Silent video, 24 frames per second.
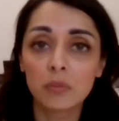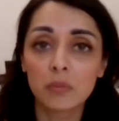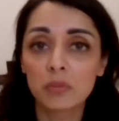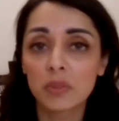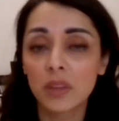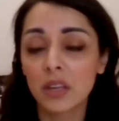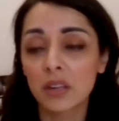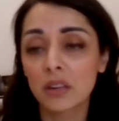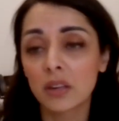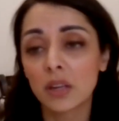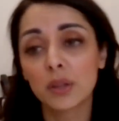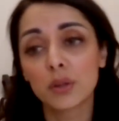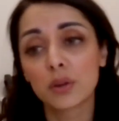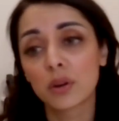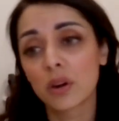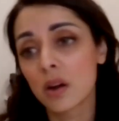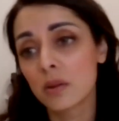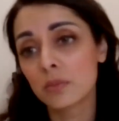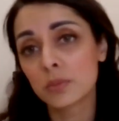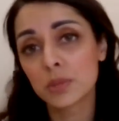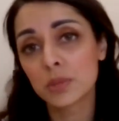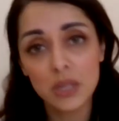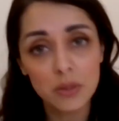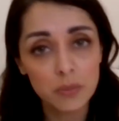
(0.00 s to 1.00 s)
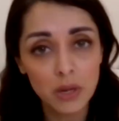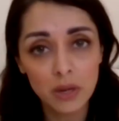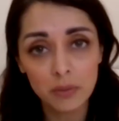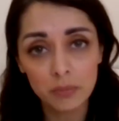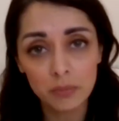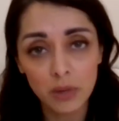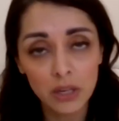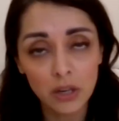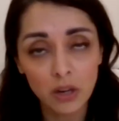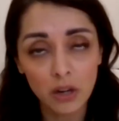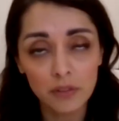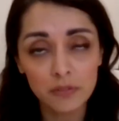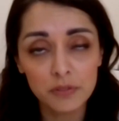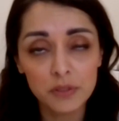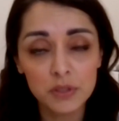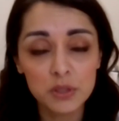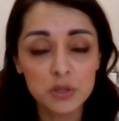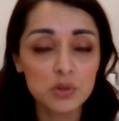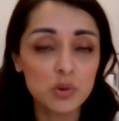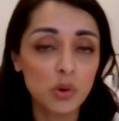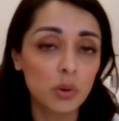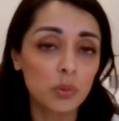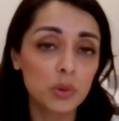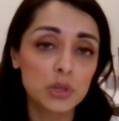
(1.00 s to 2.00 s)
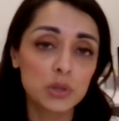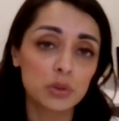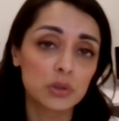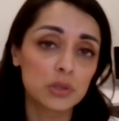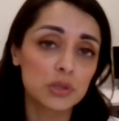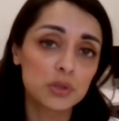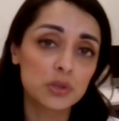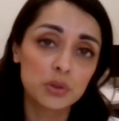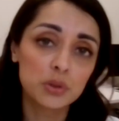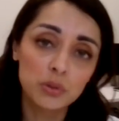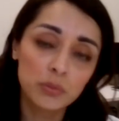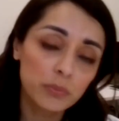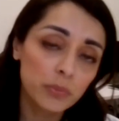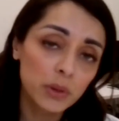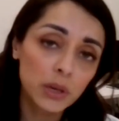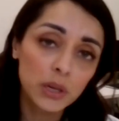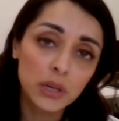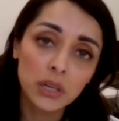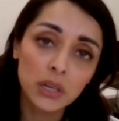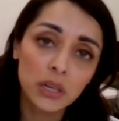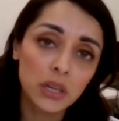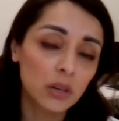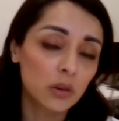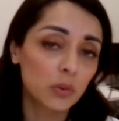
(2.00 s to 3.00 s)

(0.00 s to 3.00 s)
they either come see me in my office or we do a Zoom meeting